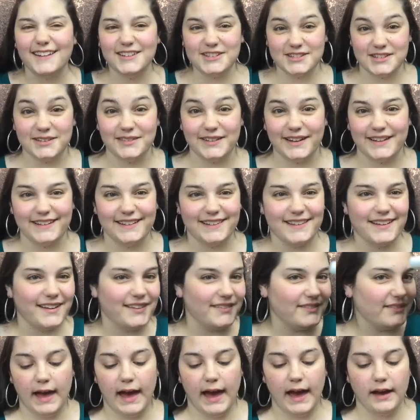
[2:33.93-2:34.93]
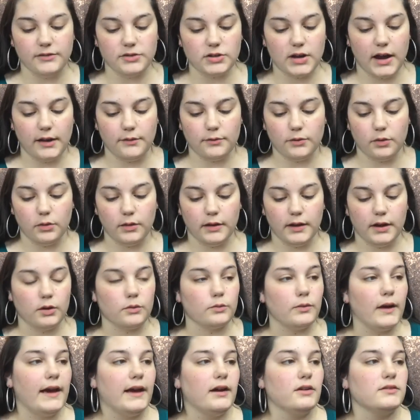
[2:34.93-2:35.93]
See what I did there? After I roll it
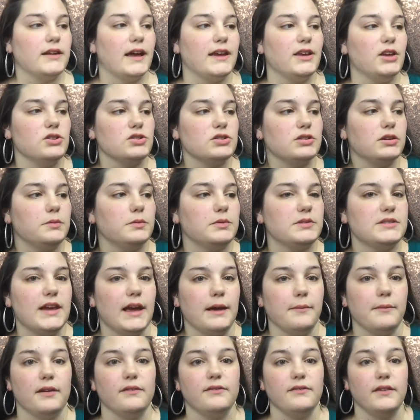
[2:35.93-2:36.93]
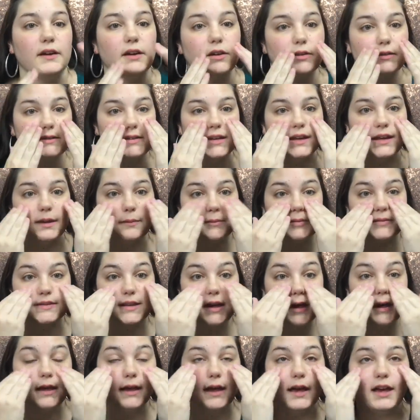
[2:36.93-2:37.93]
around, I usually will take my fingertips
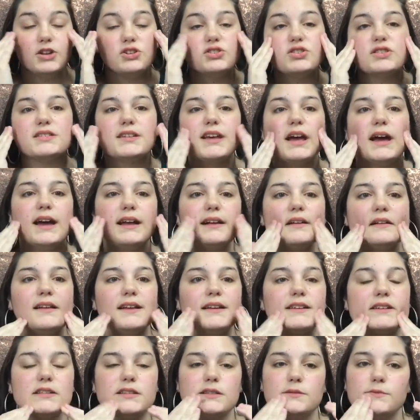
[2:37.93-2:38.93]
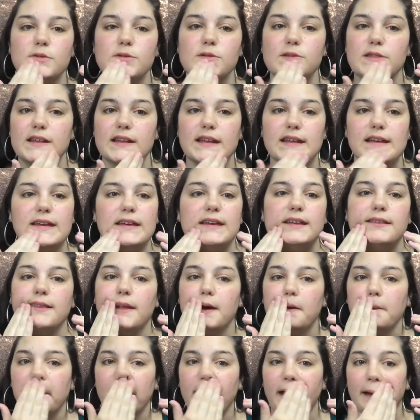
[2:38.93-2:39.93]
and just kind of like smooth it in.
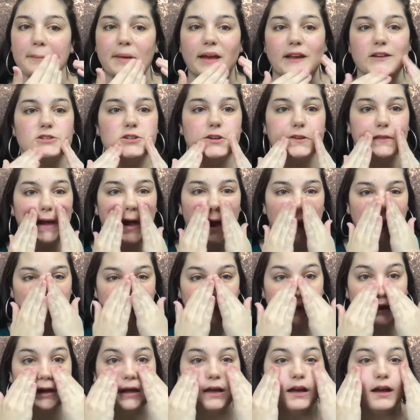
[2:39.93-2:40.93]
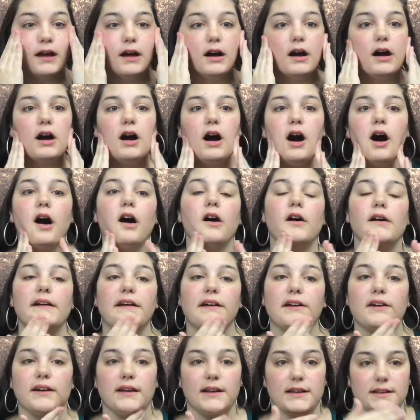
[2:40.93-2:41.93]
That way I make sure that I get all
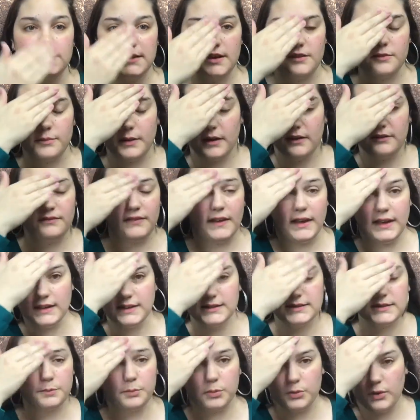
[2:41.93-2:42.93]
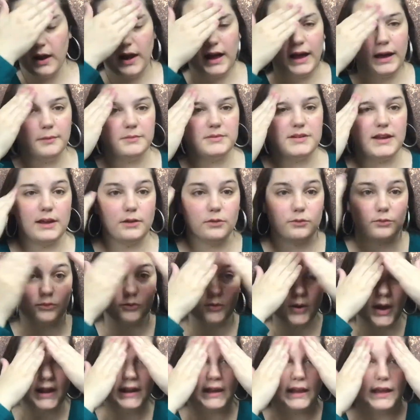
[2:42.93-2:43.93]
areas of my face primed and
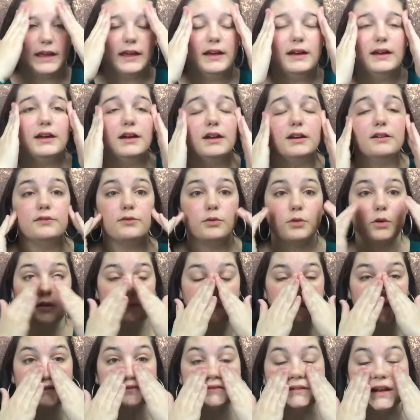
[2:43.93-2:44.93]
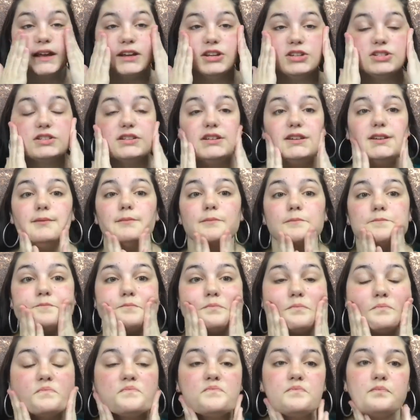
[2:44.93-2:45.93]
ready for foundation.
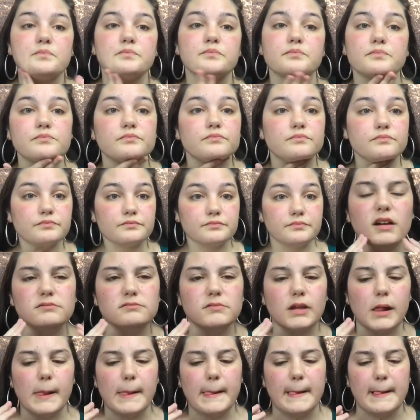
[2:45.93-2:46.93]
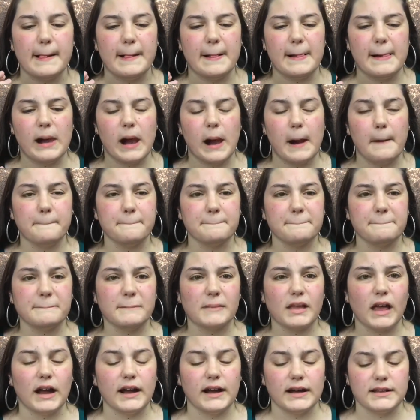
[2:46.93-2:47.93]
Ugh.
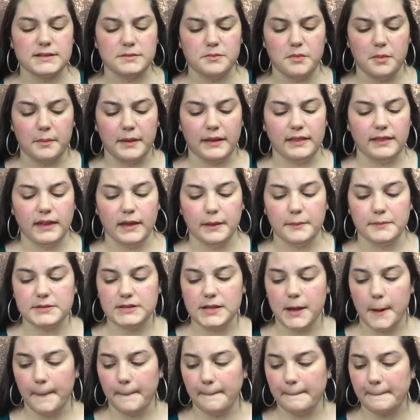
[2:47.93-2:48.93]
I got some on my lips.